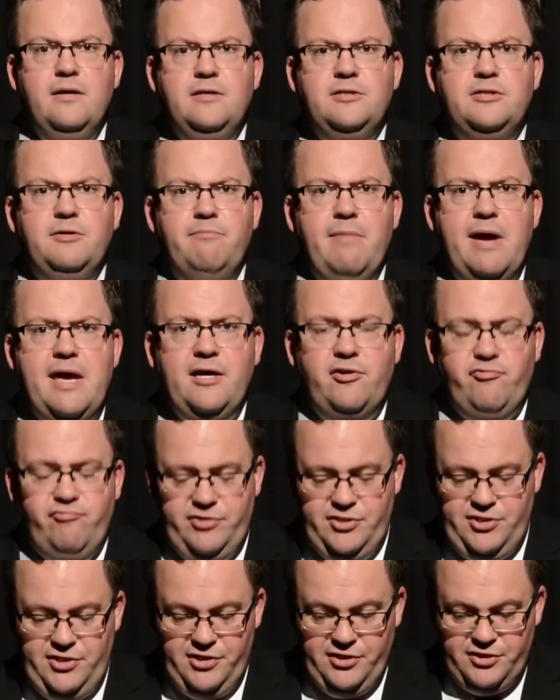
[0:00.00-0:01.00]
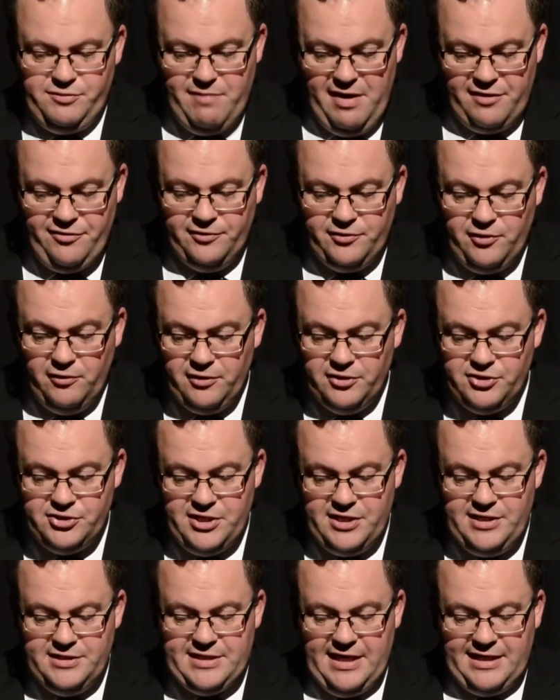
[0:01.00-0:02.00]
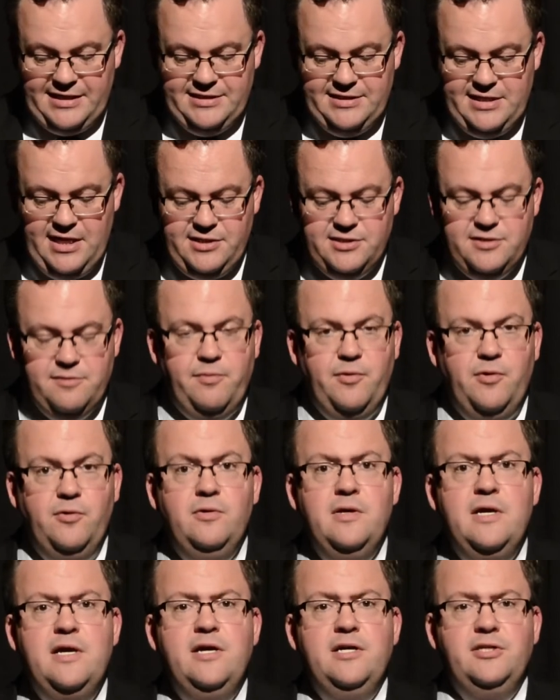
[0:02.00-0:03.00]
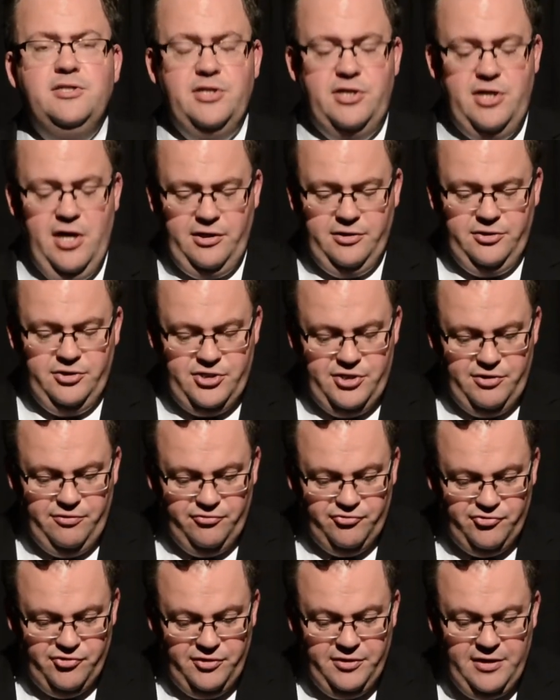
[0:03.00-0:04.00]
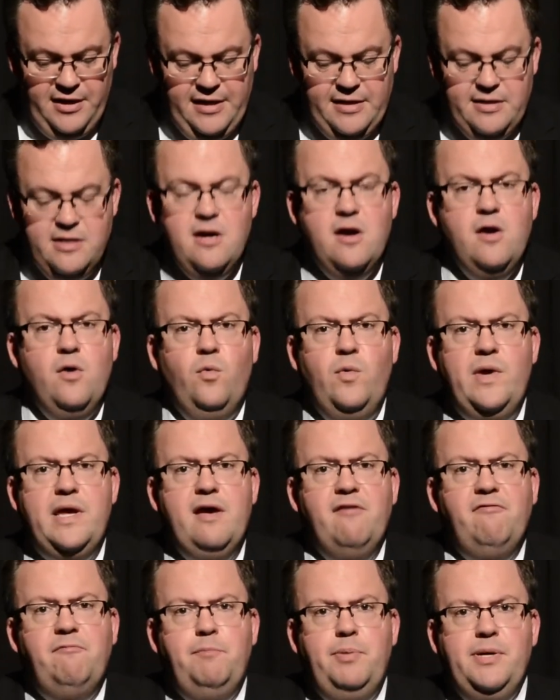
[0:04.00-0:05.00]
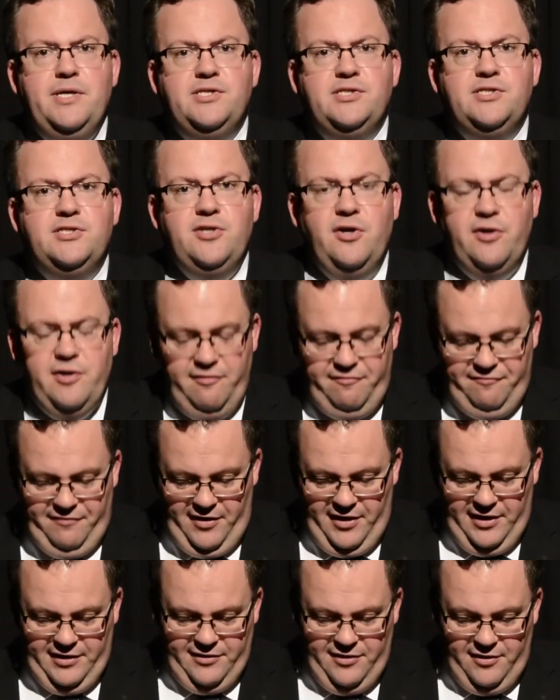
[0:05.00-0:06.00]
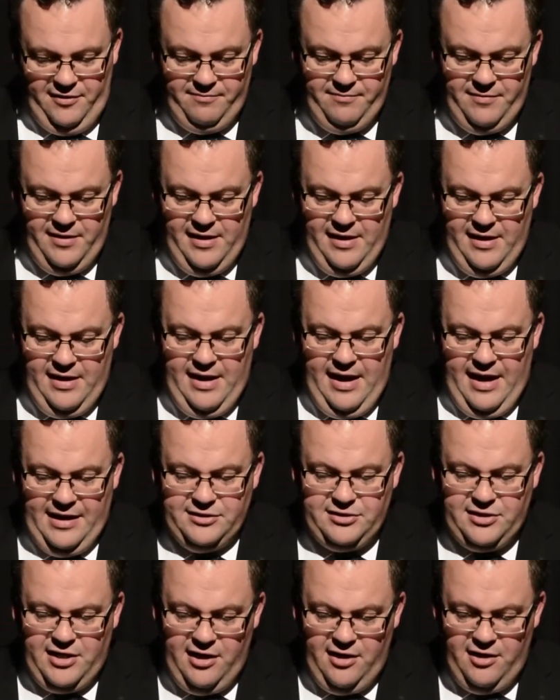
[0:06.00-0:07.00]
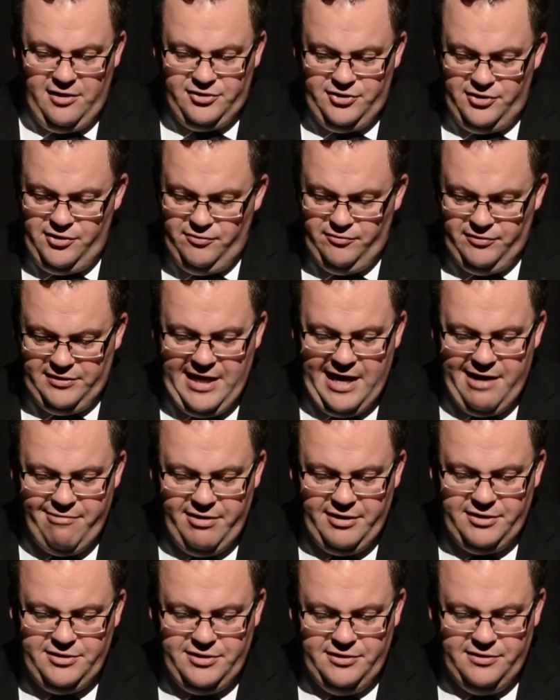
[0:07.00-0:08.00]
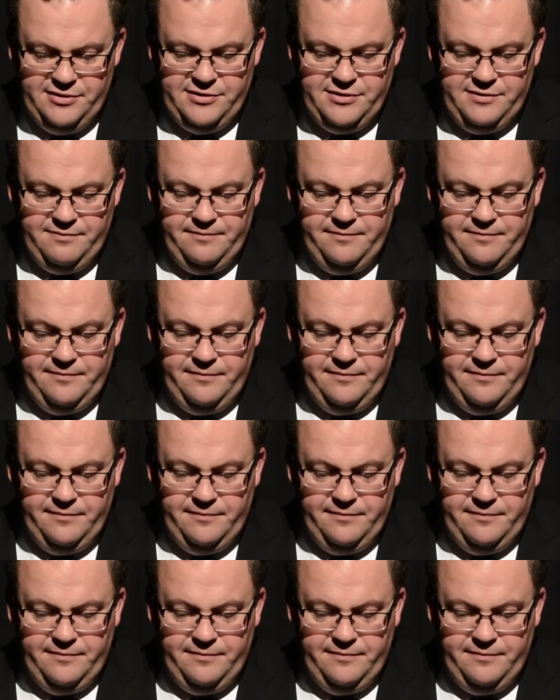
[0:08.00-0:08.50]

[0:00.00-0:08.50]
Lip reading: To make research methodologies accessible to young children, we have personified them as cartoon characters.